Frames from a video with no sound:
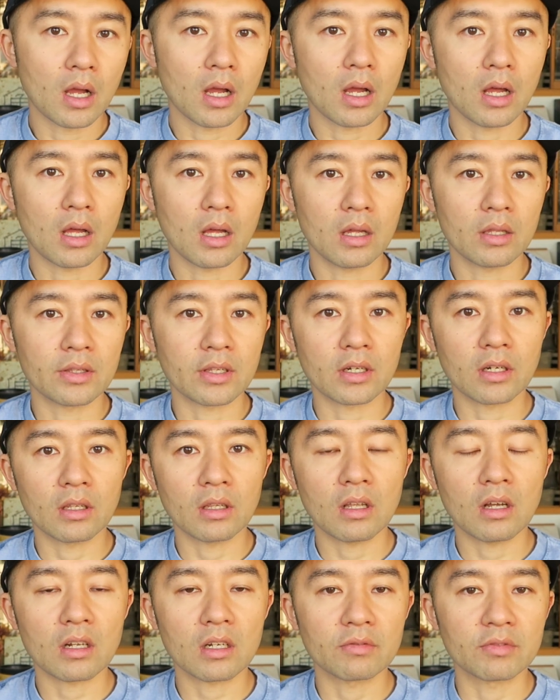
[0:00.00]
Uh, there are
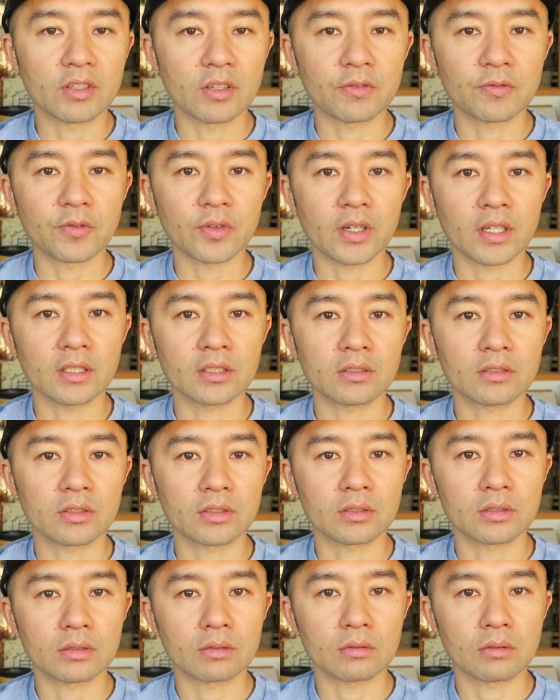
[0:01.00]
a lot of
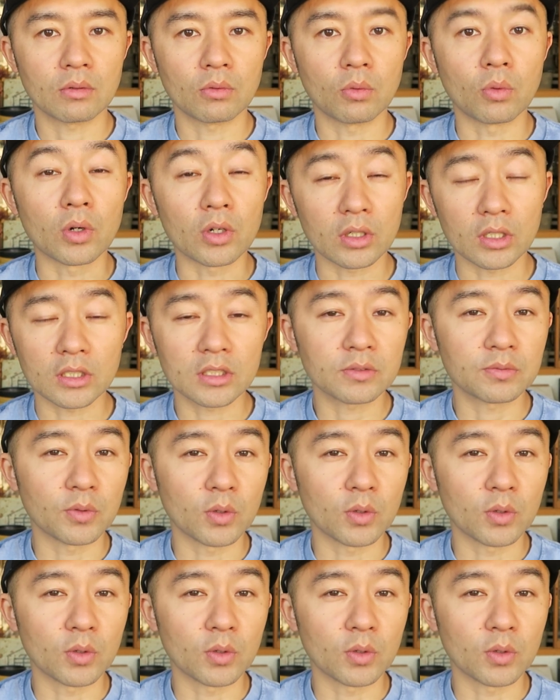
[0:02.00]
different words